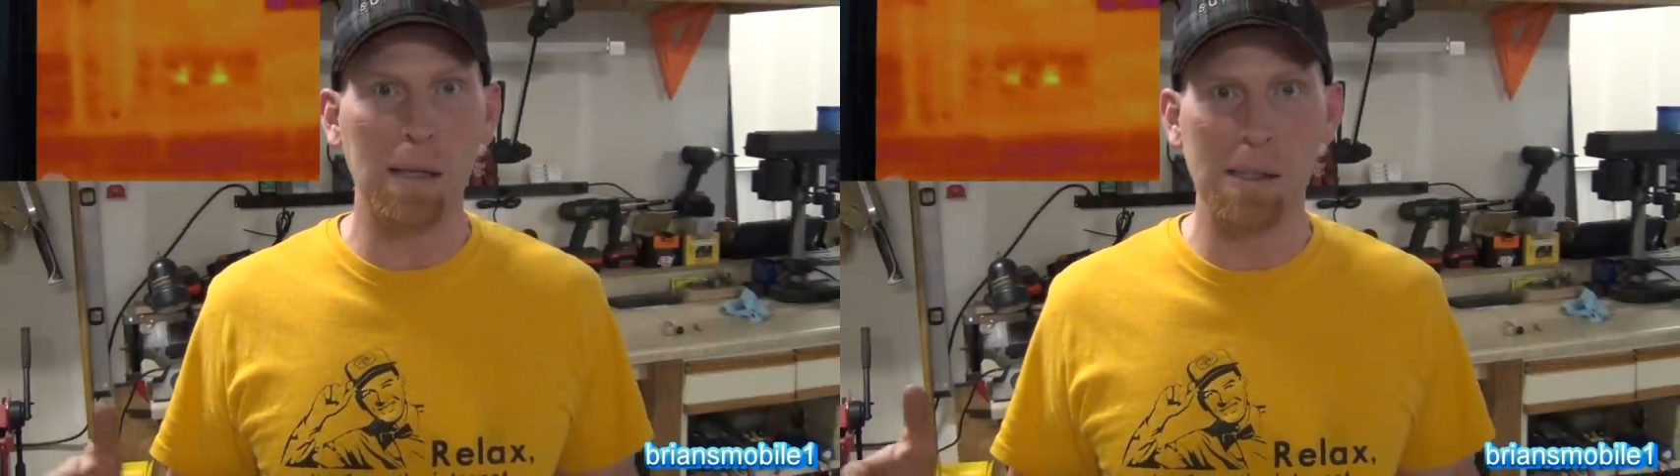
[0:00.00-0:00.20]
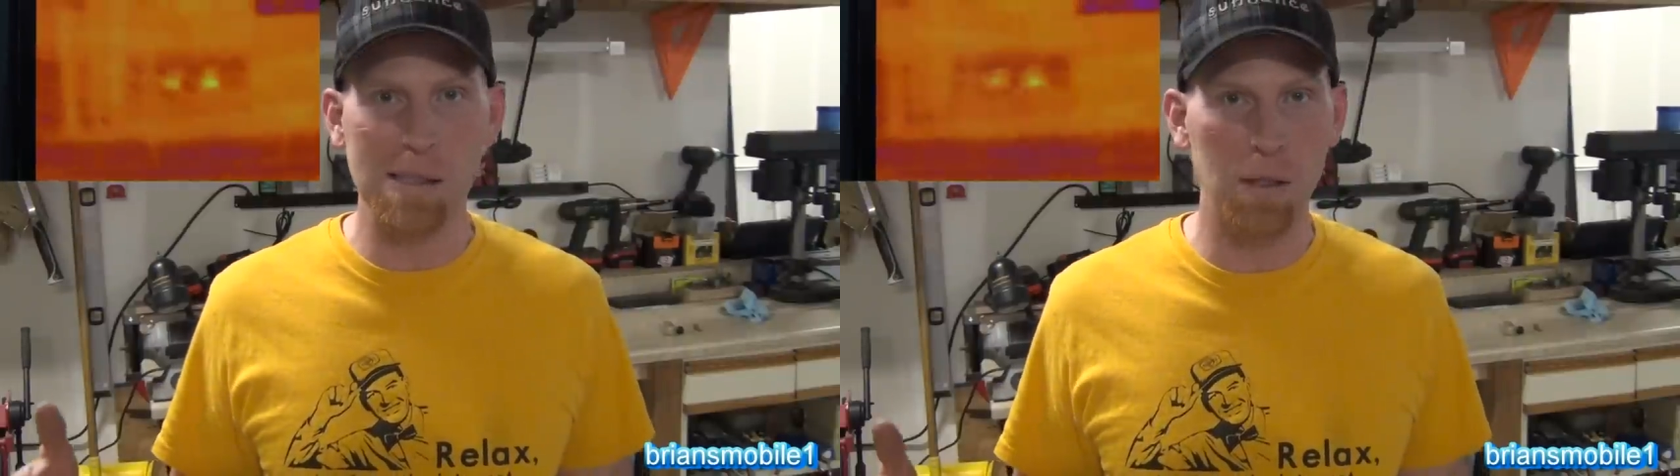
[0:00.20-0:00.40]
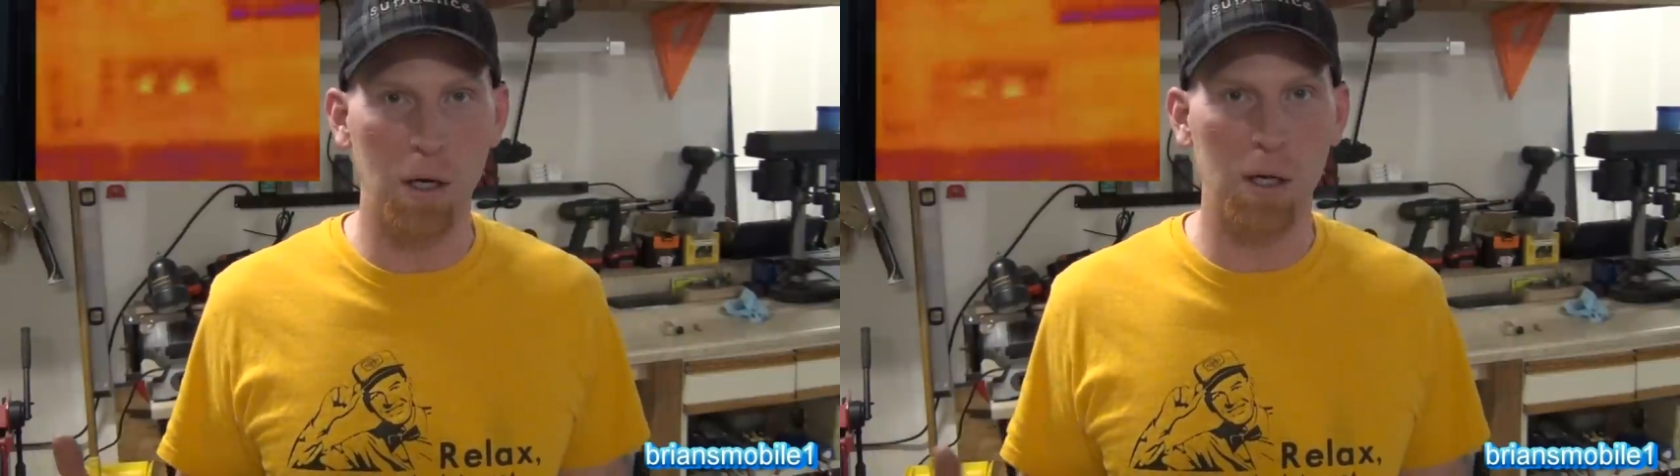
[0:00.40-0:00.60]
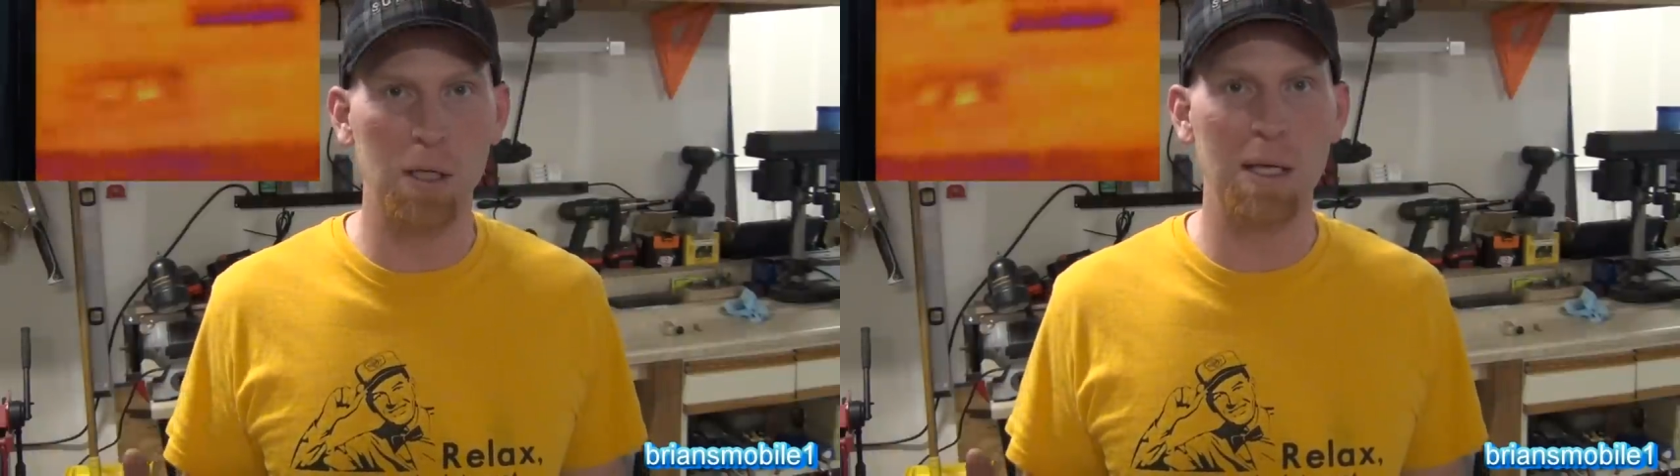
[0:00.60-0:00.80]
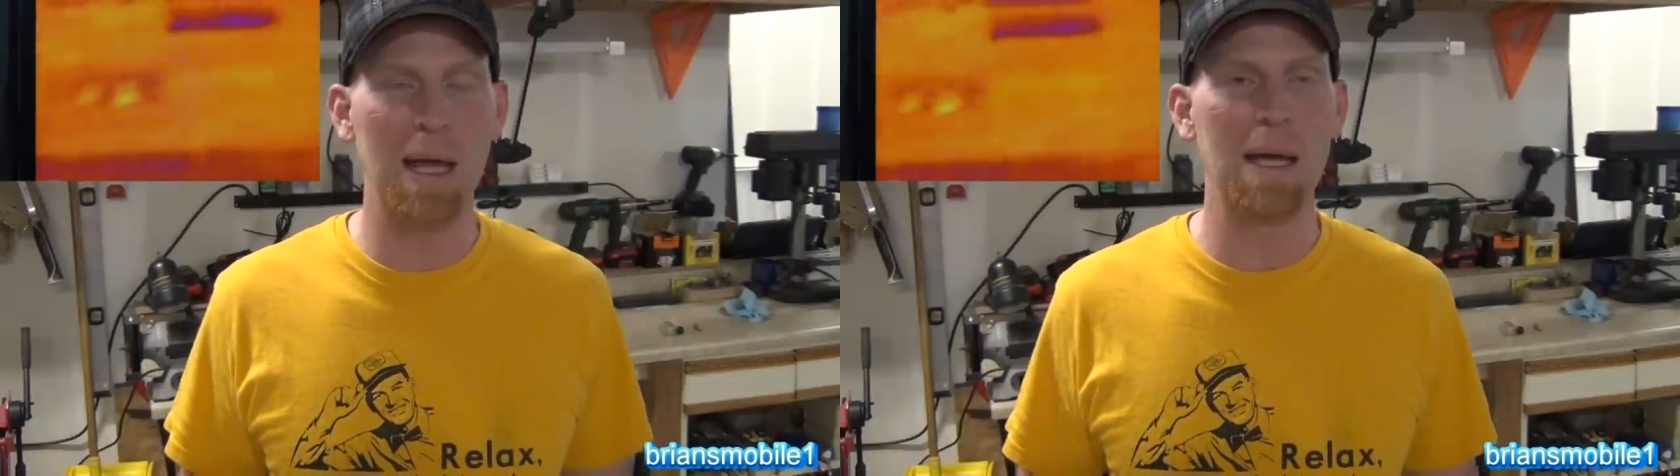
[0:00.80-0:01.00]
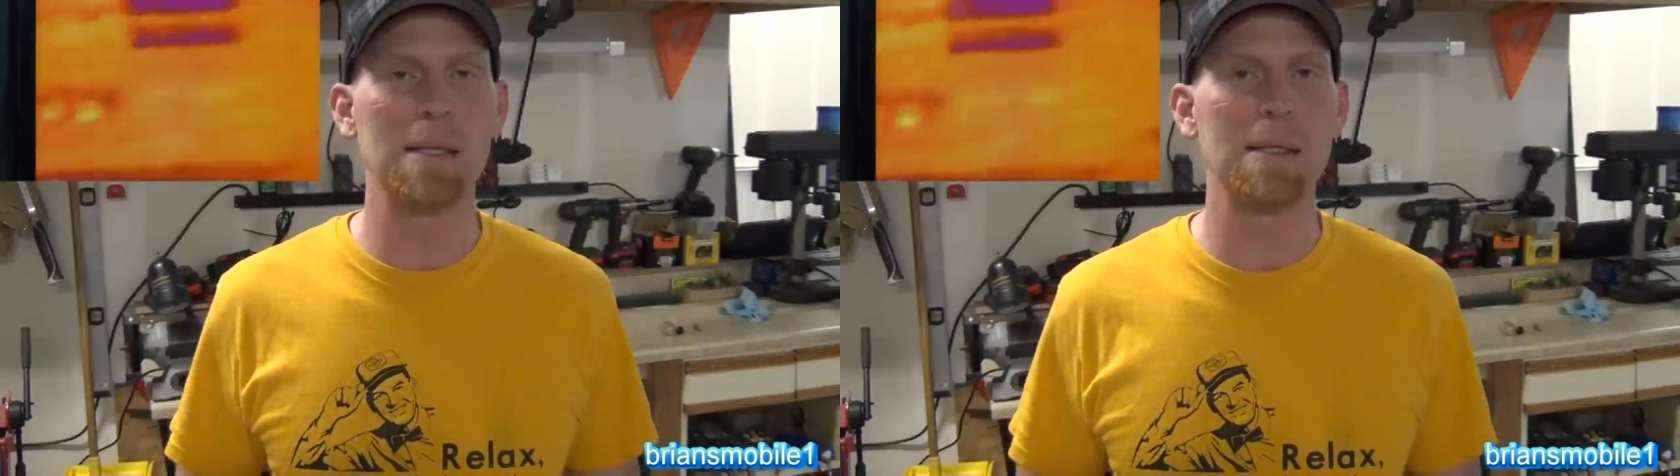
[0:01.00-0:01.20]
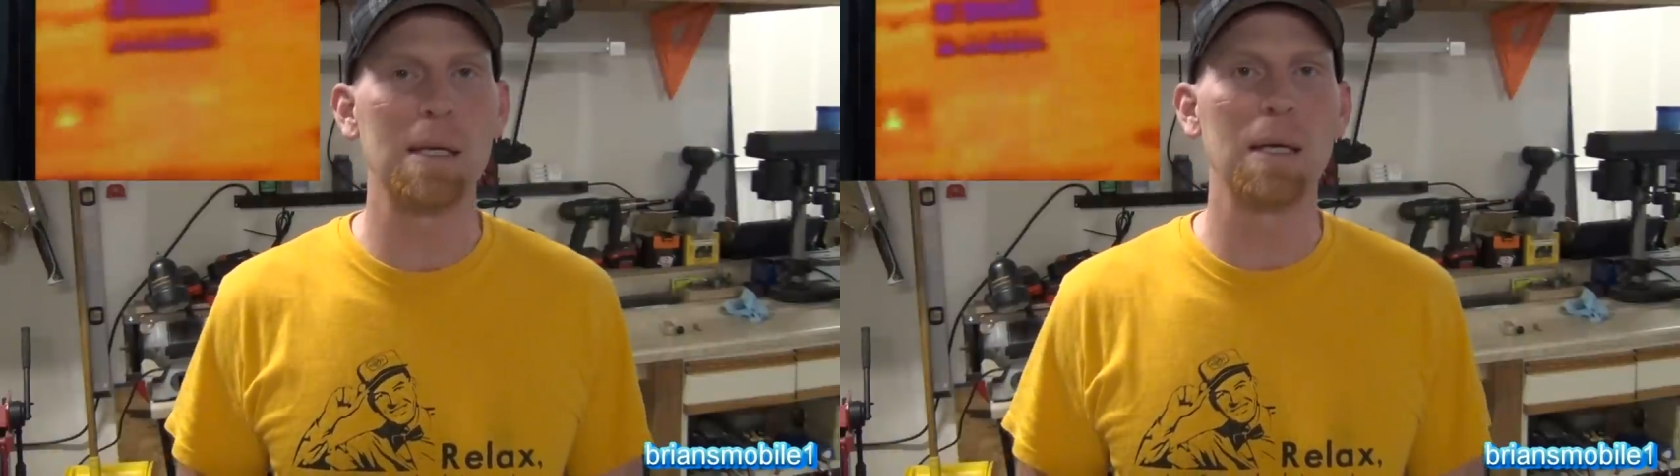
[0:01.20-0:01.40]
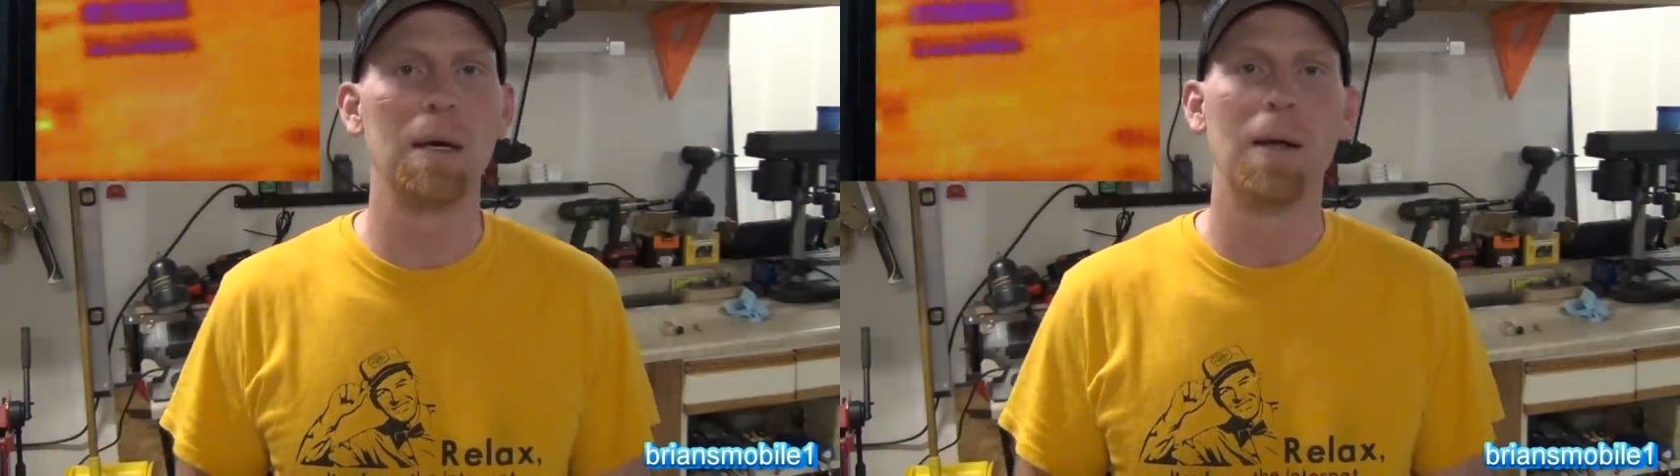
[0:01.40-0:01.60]
and it's dark and you can't
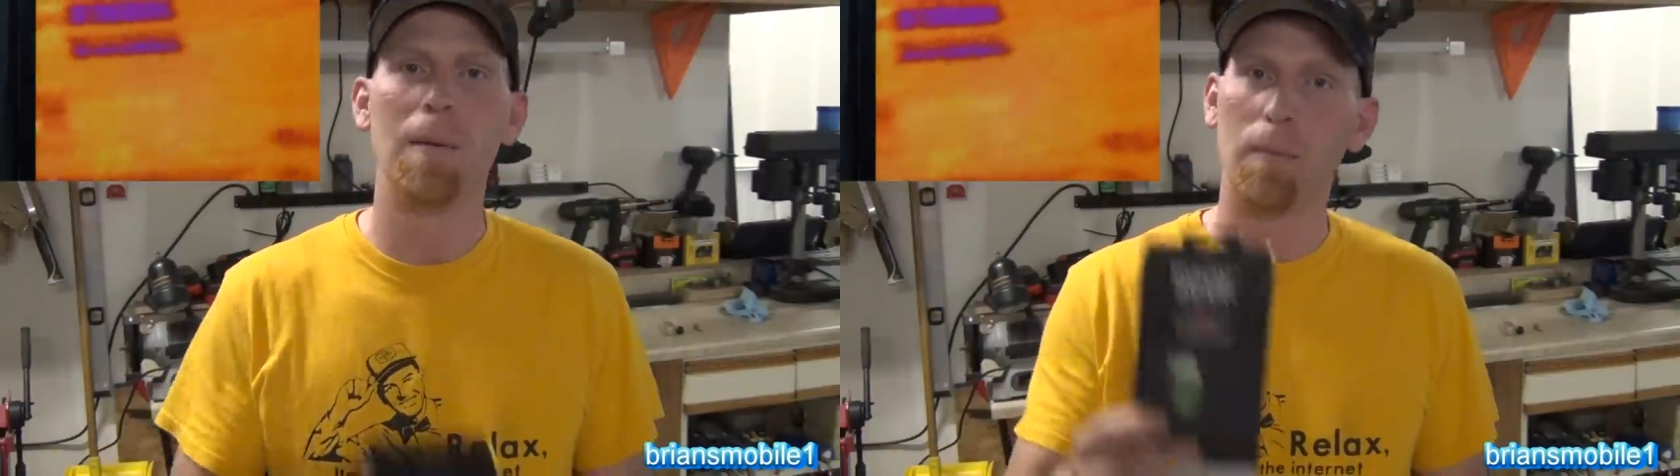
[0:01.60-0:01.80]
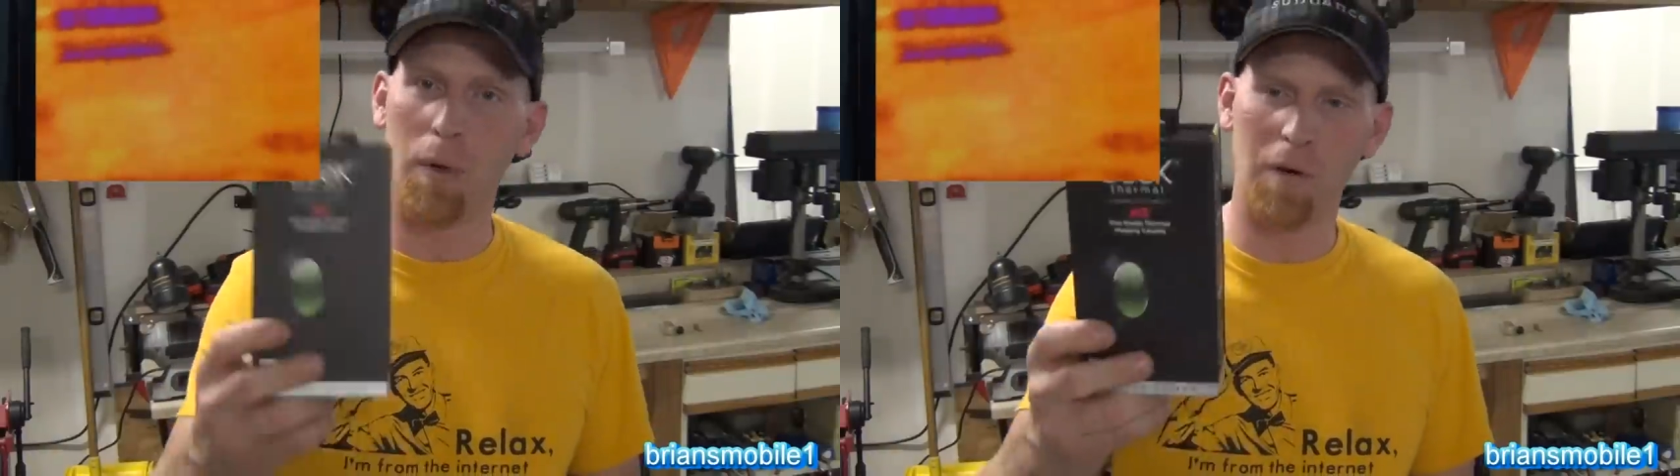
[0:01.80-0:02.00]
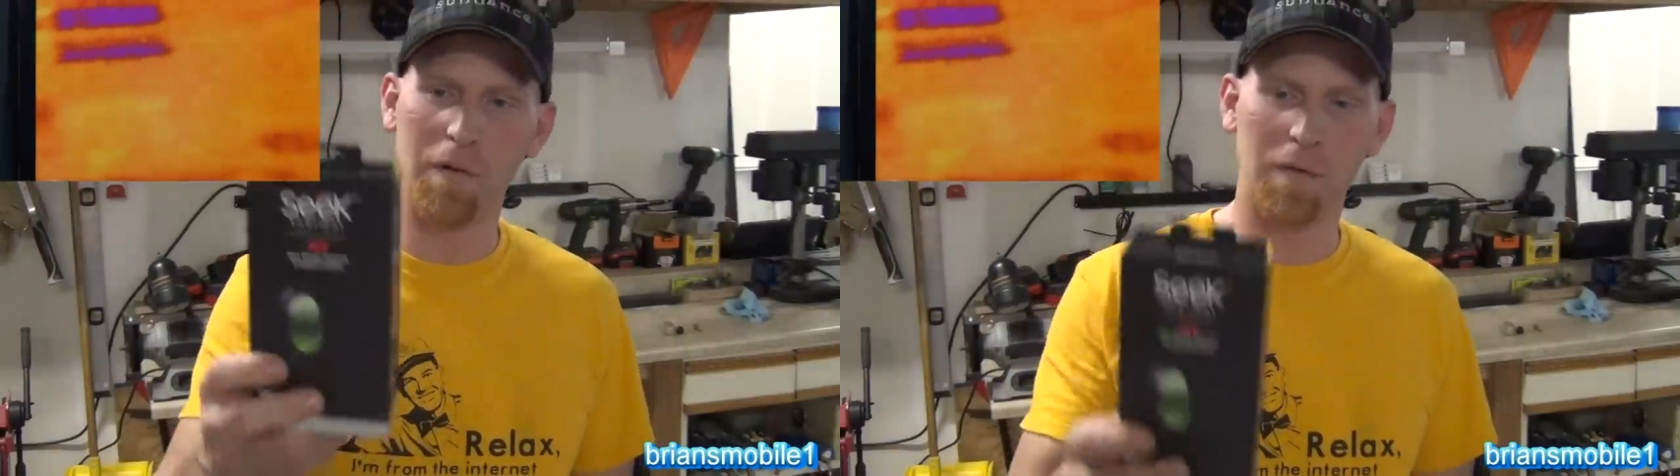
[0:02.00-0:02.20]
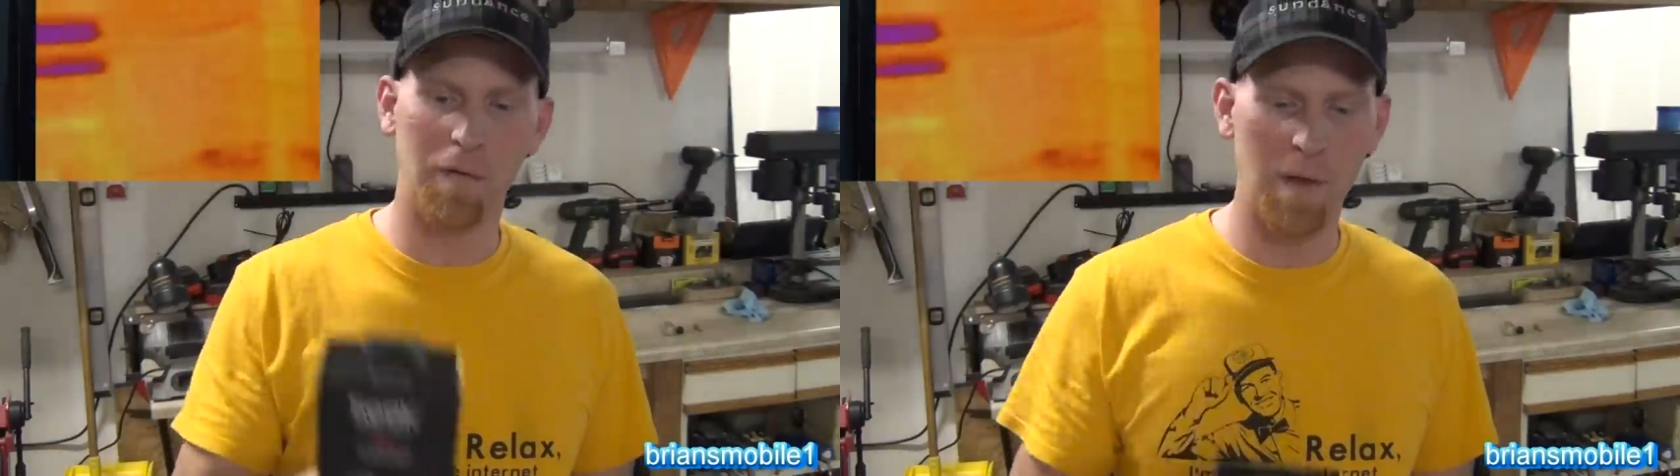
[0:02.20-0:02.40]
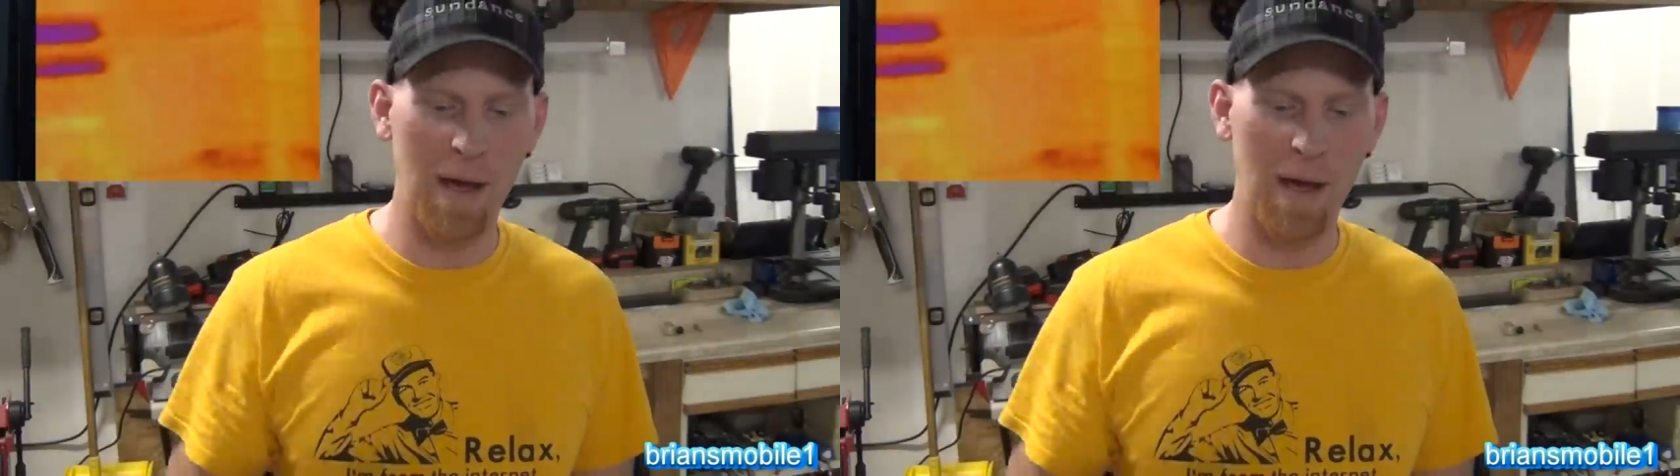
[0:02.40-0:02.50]
see, perfect for